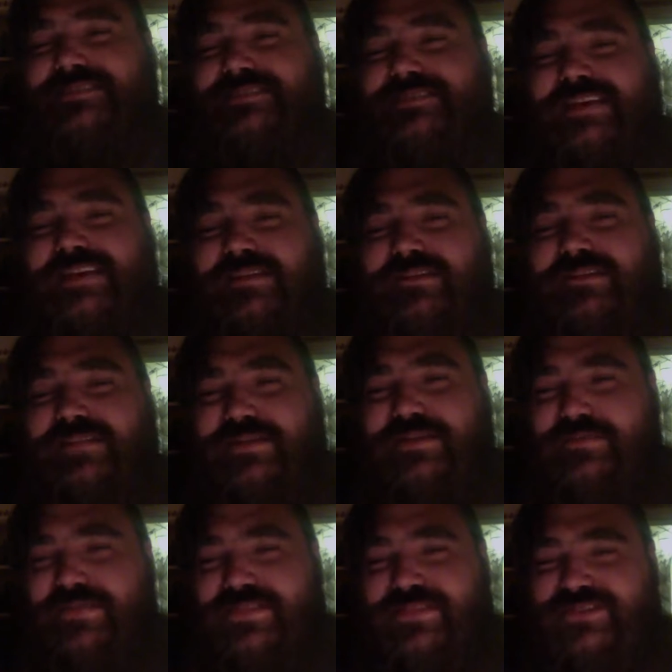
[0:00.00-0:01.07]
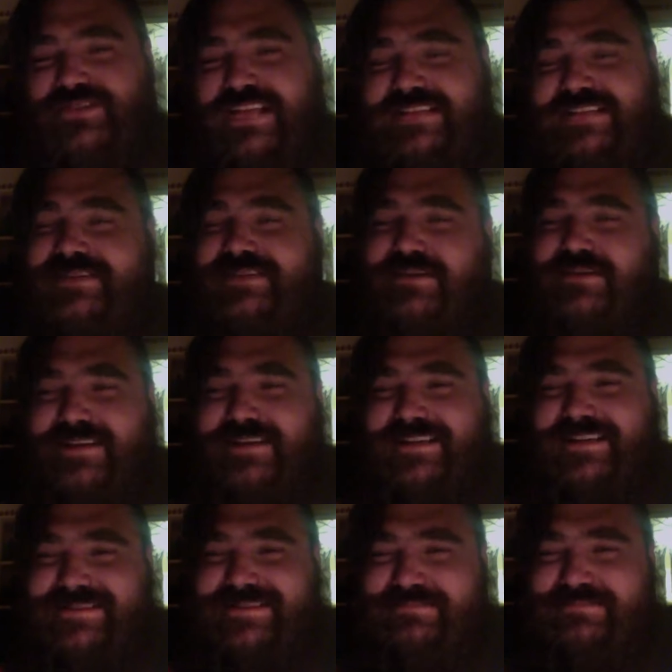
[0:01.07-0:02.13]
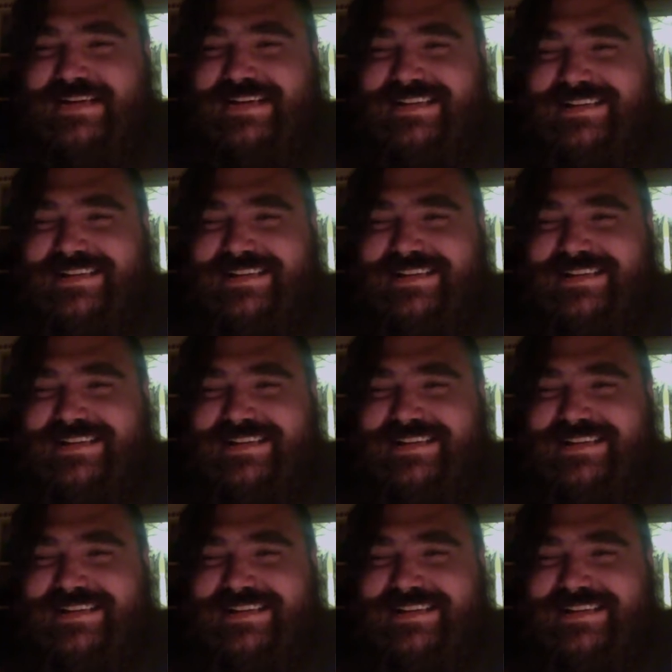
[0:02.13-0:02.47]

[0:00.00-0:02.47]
the elevator with a chainsaw behind his back,